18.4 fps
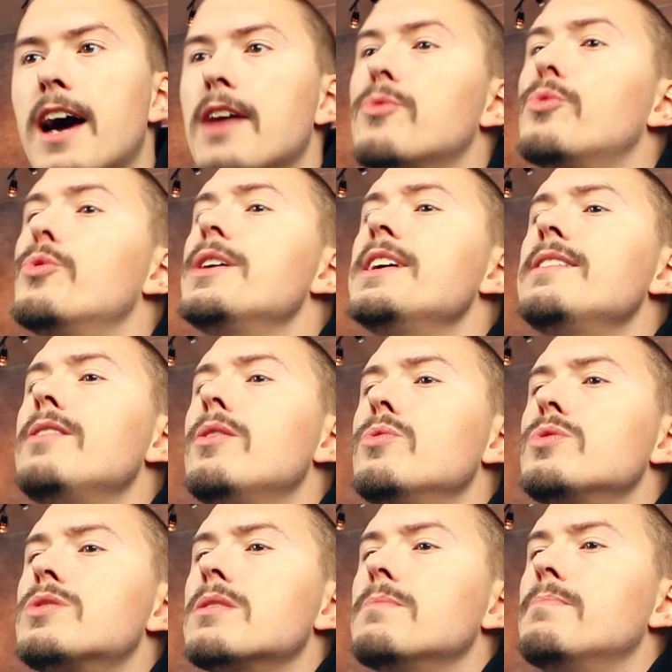and
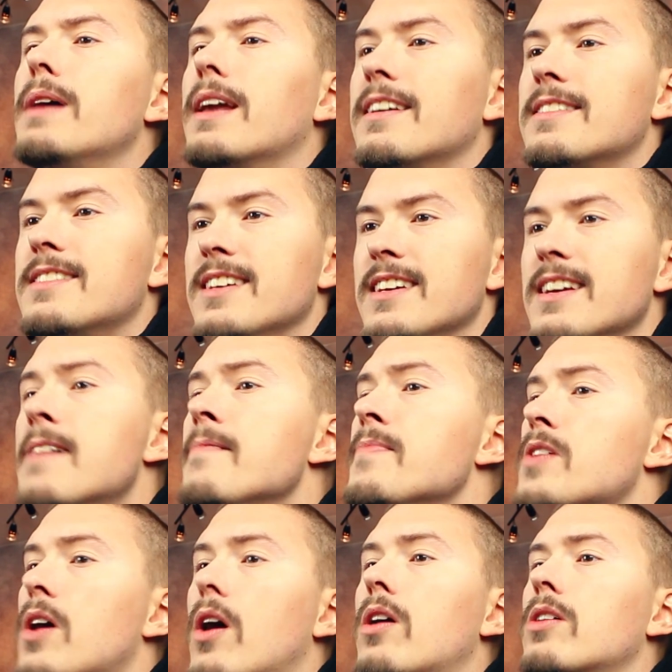reusability
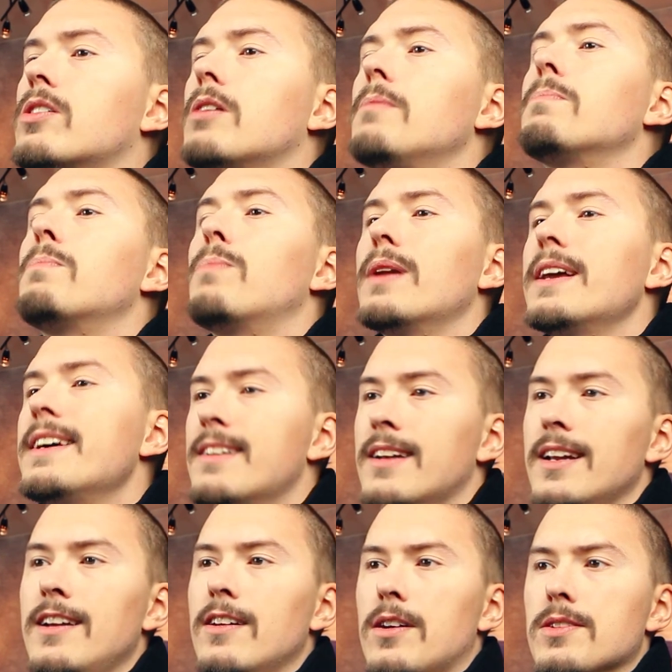are
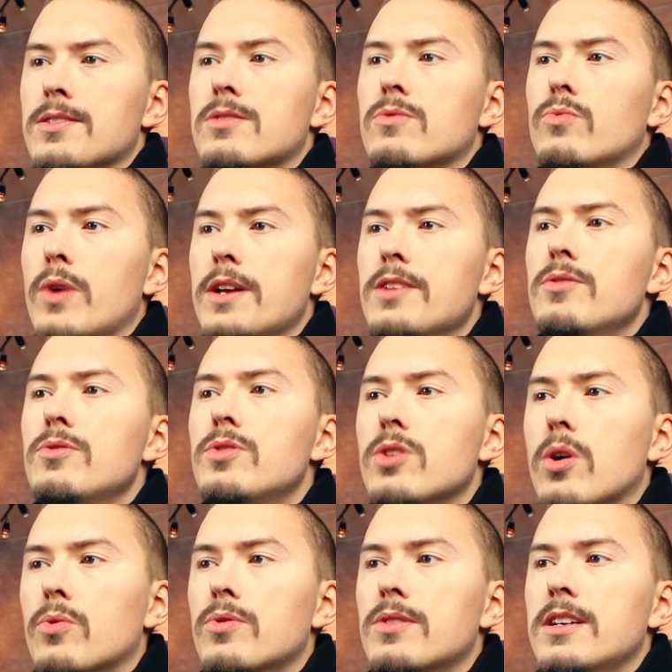completely lost when you
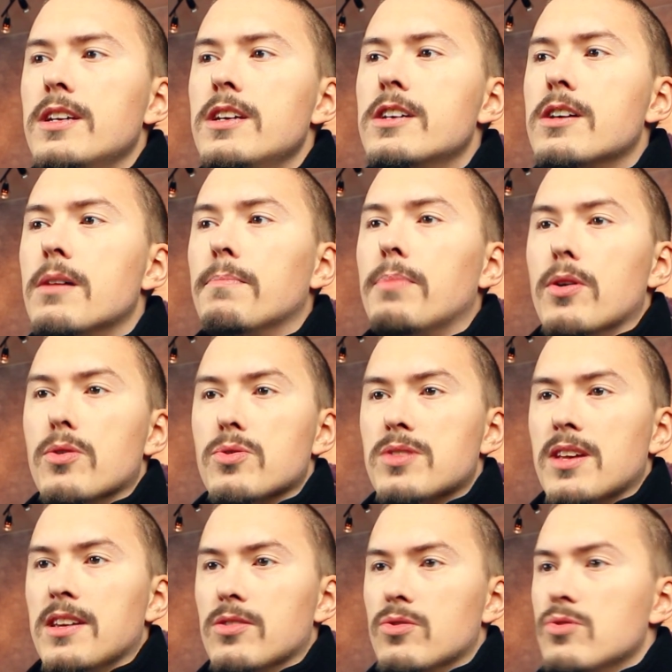don't
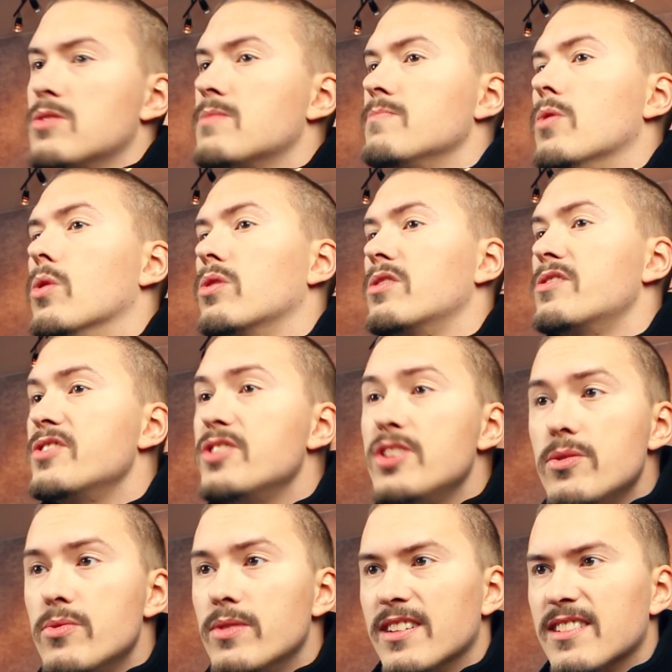decompose into smaller
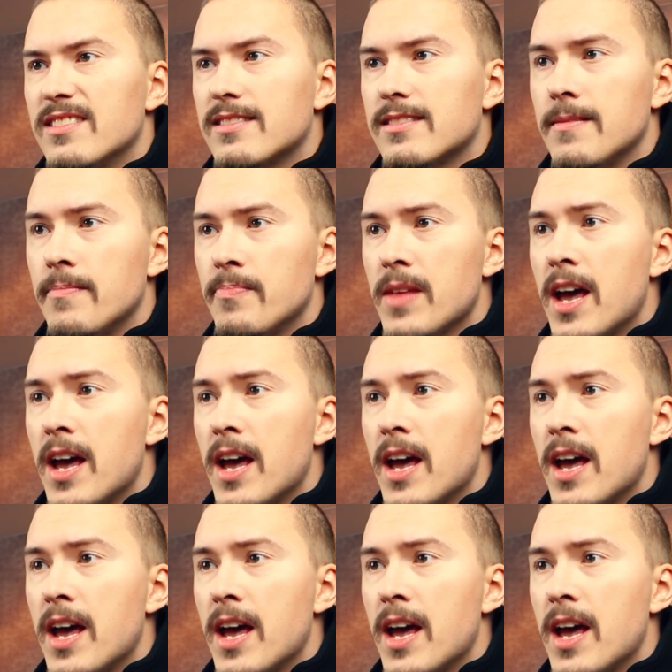units.